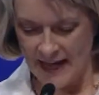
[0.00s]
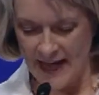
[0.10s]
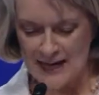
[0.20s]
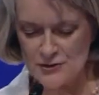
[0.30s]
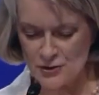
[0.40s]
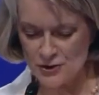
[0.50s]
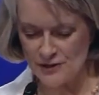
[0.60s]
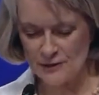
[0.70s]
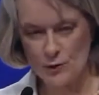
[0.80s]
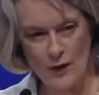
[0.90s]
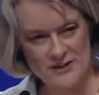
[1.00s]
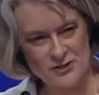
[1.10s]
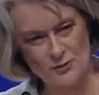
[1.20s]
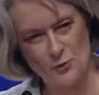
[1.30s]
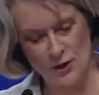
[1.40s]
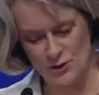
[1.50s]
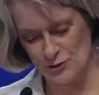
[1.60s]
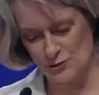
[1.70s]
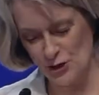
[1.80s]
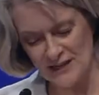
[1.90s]
The answer to the question, what are
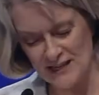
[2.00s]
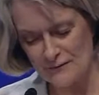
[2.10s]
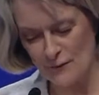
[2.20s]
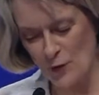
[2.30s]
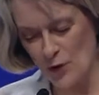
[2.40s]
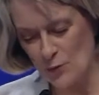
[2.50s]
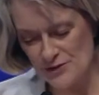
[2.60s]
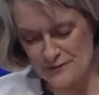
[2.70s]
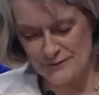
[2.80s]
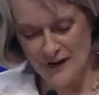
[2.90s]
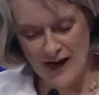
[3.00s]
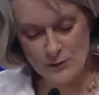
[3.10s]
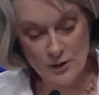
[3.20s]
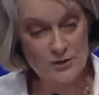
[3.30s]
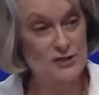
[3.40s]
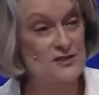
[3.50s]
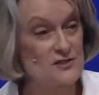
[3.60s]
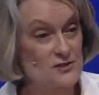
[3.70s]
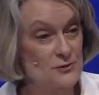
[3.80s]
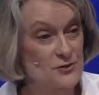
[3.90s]
you looking for, was to find where
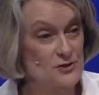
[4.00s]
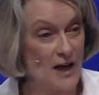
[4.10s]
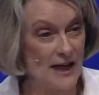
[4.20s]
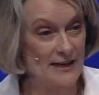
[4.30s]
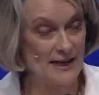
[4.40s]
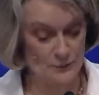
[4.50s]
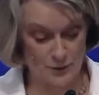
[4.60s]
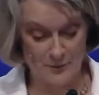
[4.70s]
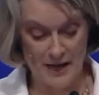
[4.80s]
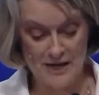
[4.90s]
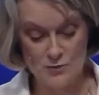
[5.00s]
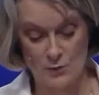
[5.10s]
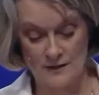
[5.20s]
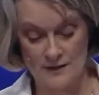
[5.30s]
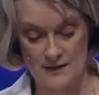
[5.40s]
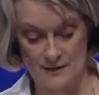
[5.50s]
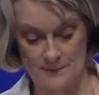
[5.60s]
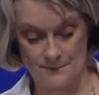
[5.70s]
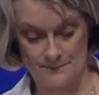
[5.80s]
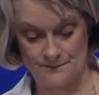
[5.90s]
Jesus was staying and remain with
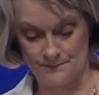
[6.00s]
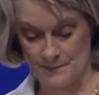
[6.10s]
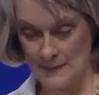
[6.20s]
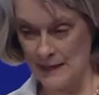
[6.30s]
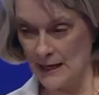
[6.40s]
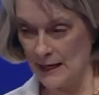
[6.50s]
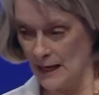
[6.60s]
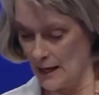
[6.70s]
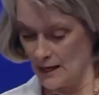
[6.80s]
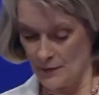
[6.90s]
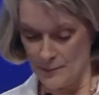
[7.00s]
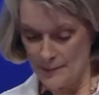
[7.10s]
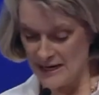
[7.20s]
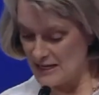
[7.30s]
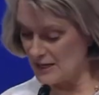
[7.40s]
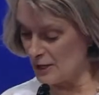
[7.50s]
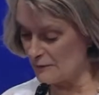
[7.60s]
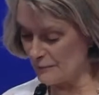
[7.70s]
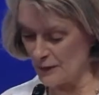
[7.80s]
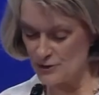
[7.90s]
him. The meaning
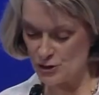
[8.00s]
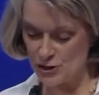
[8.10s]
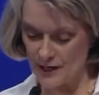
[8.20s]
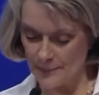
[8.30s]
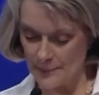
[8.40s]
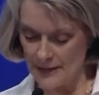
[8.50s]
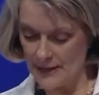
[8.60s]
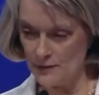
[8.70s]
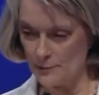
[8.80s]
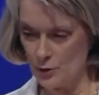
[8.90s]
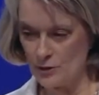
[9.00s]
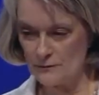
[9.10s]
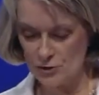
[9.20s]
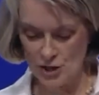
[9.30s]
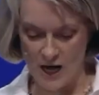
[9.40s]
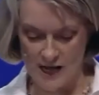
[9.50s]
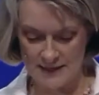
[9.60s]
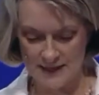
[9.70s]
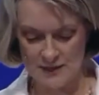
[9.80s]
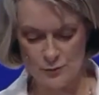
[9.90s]
of friendship in the book of
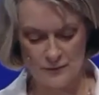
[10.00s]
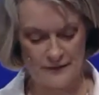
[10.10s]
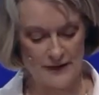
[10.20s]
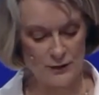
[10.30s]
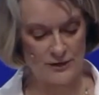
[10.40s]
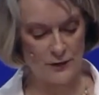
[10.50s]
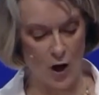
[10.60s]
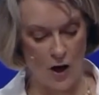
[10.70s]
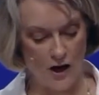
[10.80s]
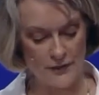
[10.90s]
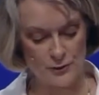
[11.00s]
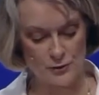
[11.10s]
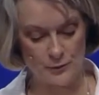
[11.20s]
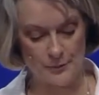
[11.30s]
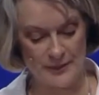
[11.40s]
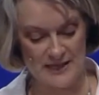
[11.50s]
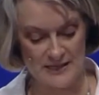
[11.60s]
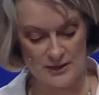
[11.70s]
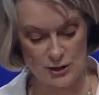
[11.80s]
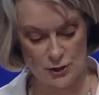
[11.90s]
John is revealed in the author's
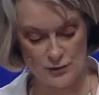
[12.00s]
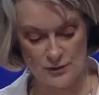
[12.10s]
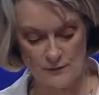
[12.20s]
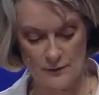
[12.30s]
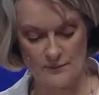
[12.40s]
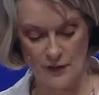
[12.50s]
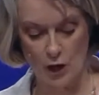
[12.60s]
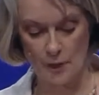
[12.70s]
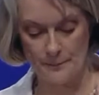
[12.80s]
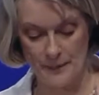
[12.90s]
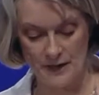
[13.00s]
repeated use of the verb